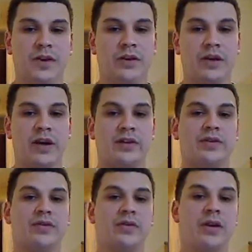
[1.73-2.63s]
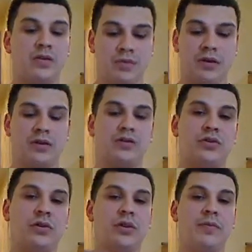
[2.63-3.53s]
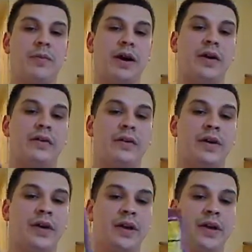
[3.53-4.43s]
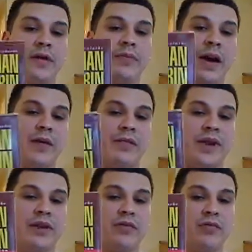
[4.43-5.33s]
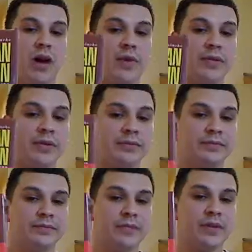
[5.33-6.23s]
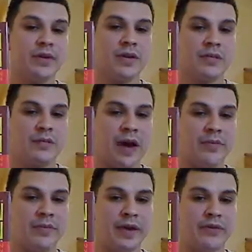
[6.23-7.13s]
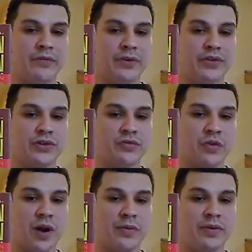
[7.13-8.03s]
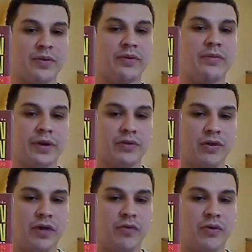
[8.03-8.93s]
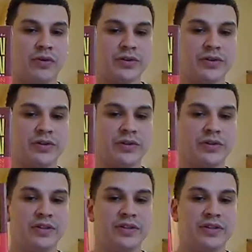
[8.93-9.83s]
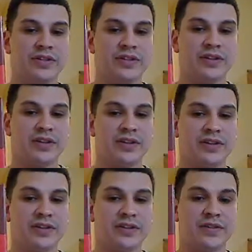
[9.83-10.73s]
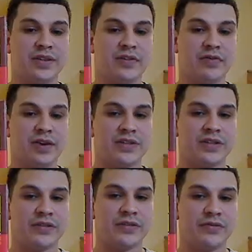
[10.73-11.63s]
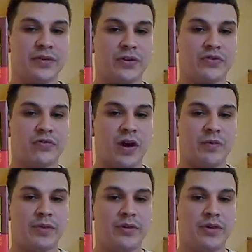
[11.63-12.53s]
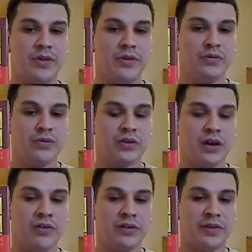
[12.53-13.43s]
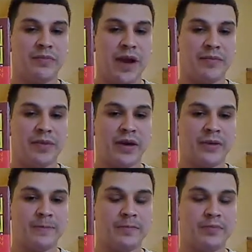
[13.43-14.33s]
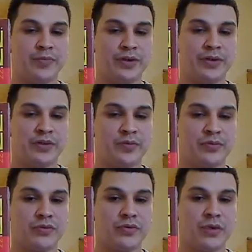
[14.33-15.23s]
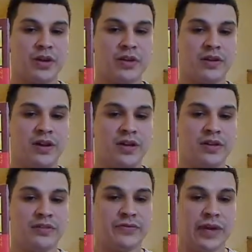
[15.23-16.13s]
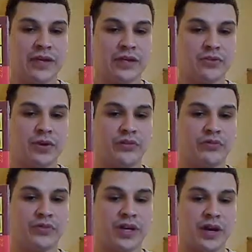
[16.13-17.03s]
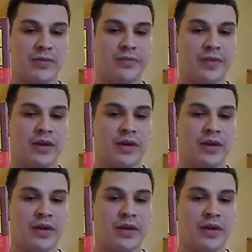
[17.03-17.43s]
Okay, today we're going to talk about Batman and Robin. Batman versus Robin by Grant Morrison. This is Dick Grayson, the first Robin, who's currently Batman because Bruce Wayne is fighting his way through time.